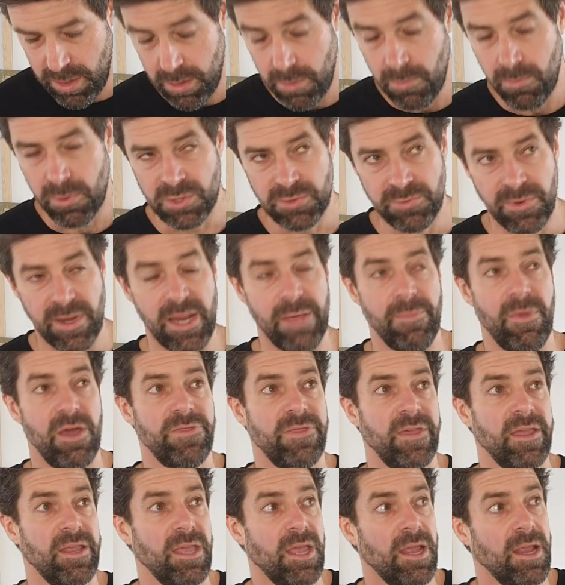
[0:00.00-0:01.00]
was really my
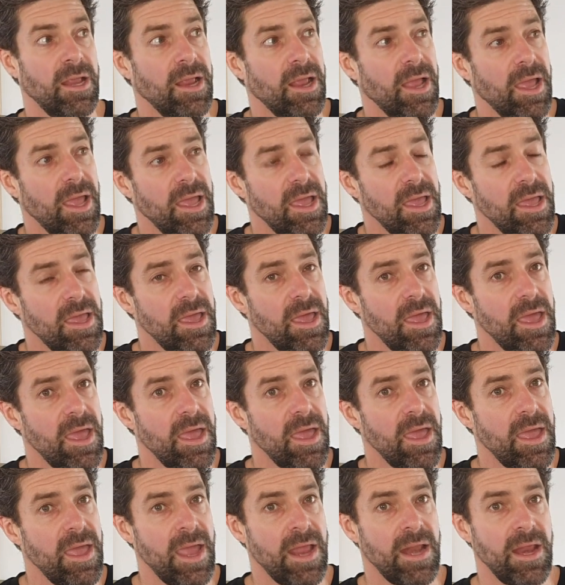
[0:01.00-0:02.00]
thinking.
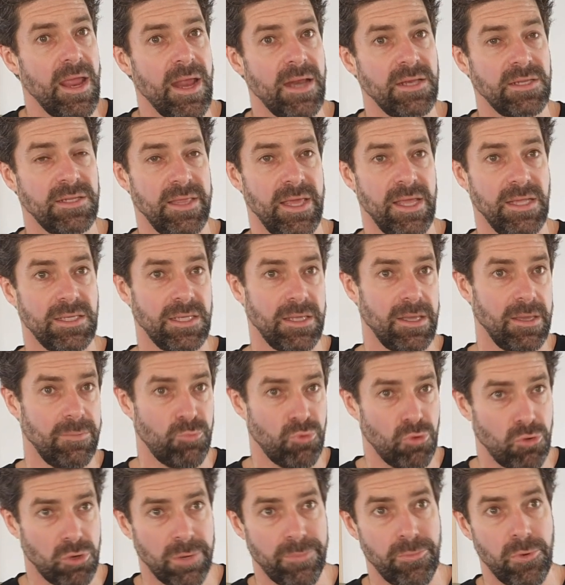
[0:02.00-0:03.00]
And so there's a
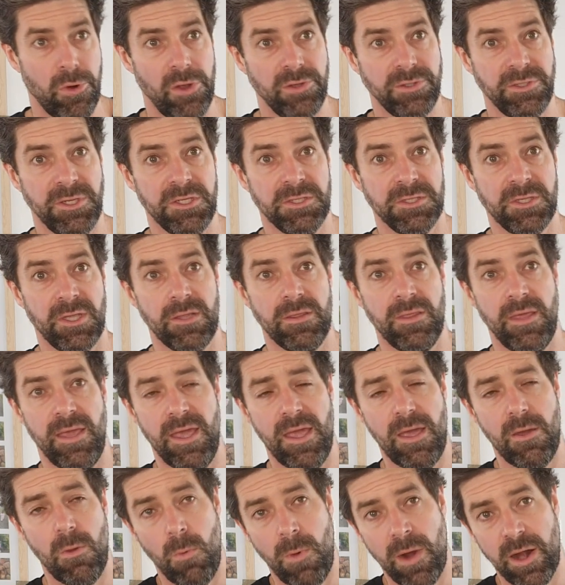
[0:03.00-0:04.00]
broader process thing
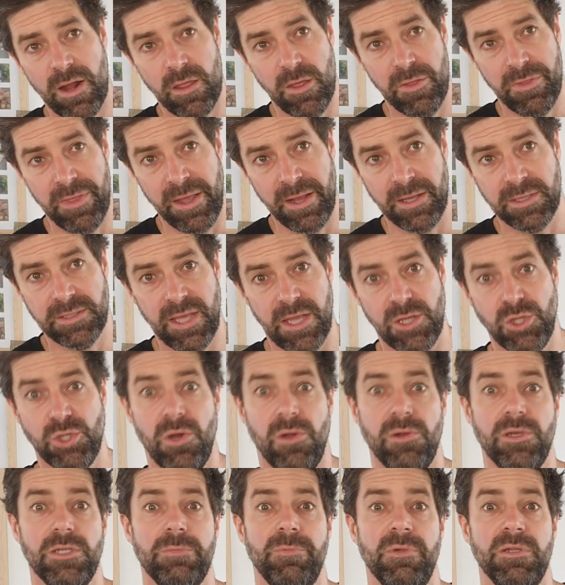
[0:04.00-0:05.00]
there. One of the things that
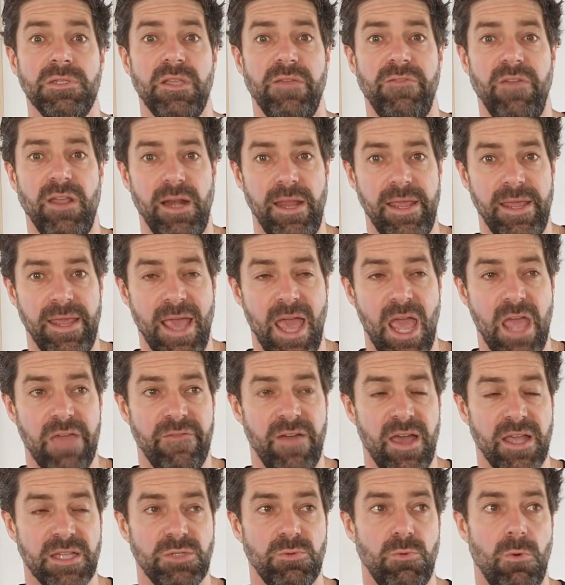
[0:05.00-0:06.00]
John specifically gave
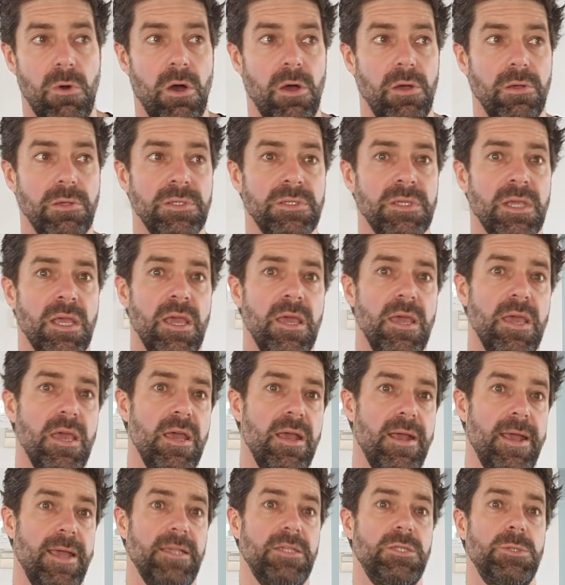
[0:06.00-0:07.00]
us was
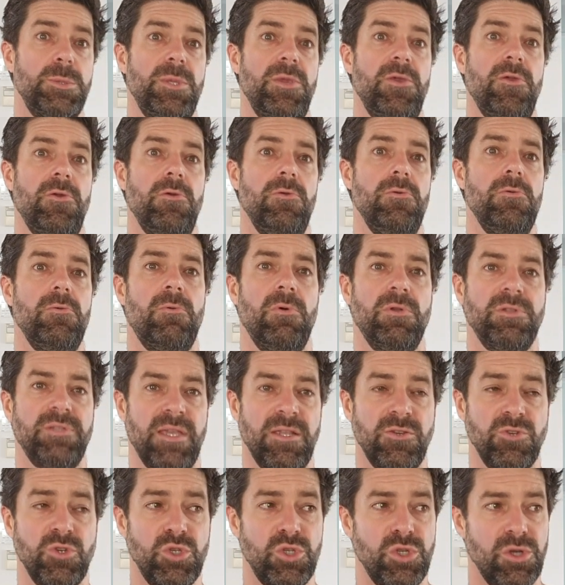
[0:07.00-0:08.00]
his view was
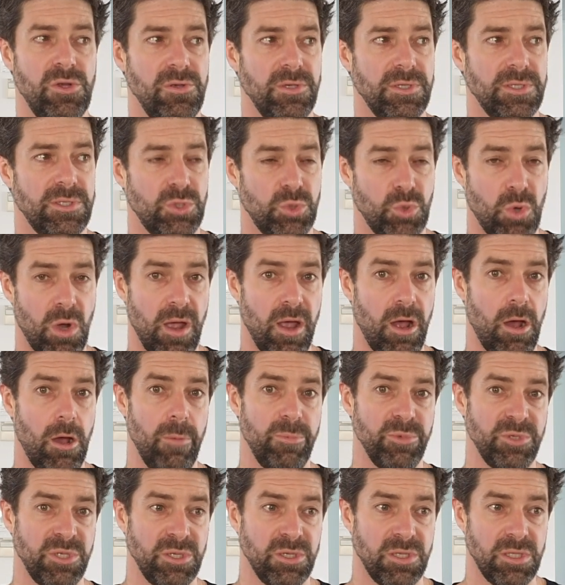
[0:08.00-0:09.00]
introduce dry
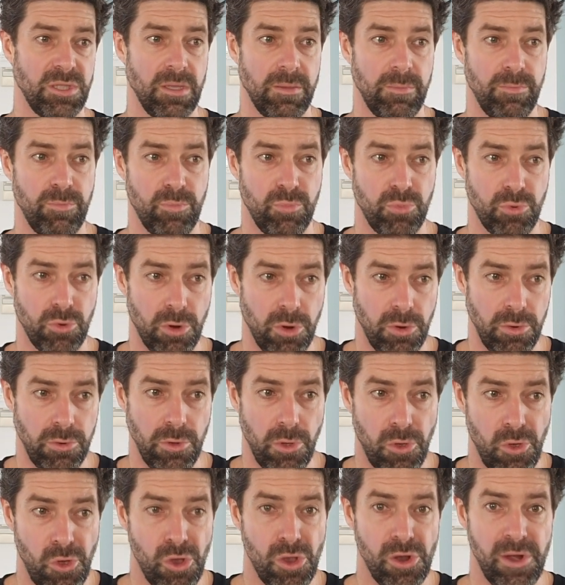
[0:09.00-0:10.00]
hops into the brew
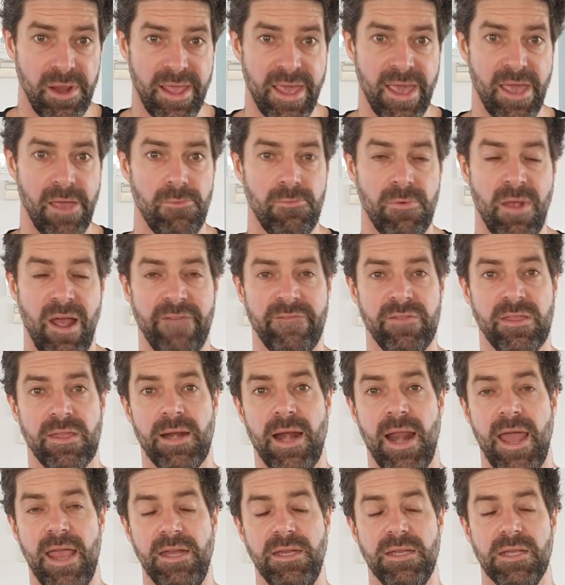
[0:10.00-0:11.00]
earlier rather than
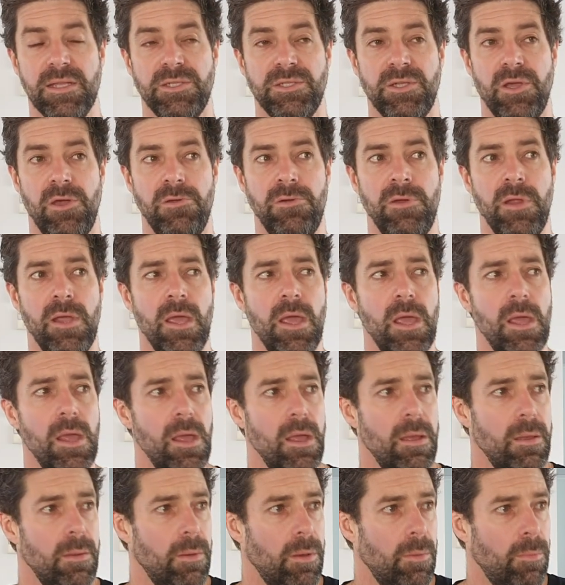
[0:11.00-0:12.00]
later. So
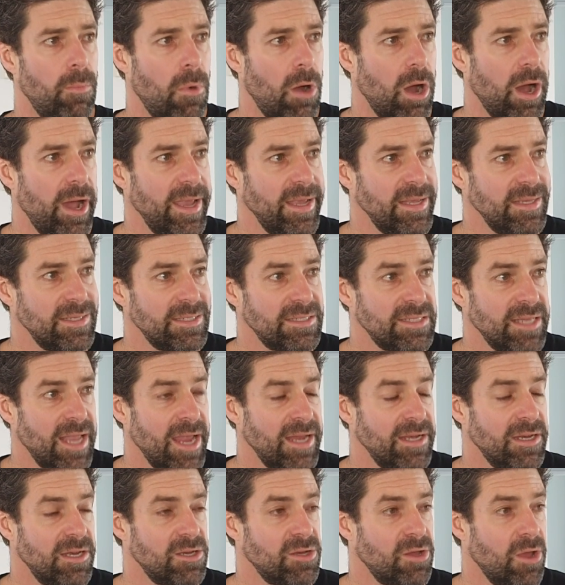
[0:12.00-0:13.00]
my
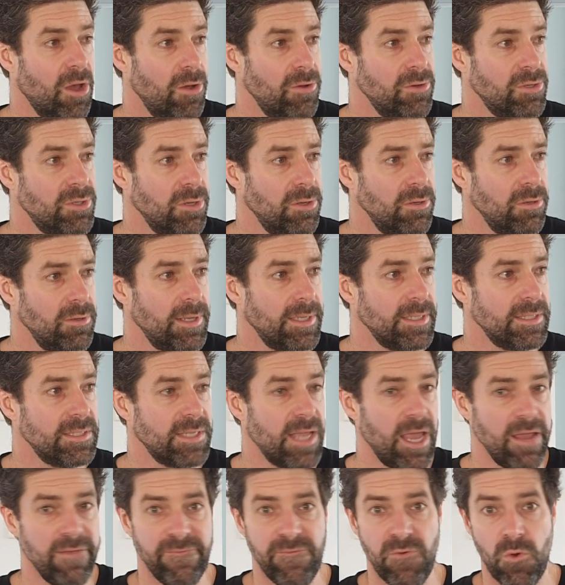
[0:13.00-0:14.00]
standard go-to is
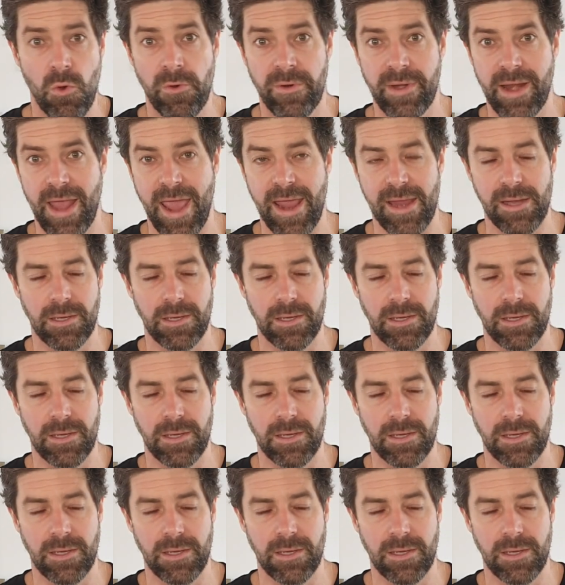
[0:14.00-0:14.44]
day 4 and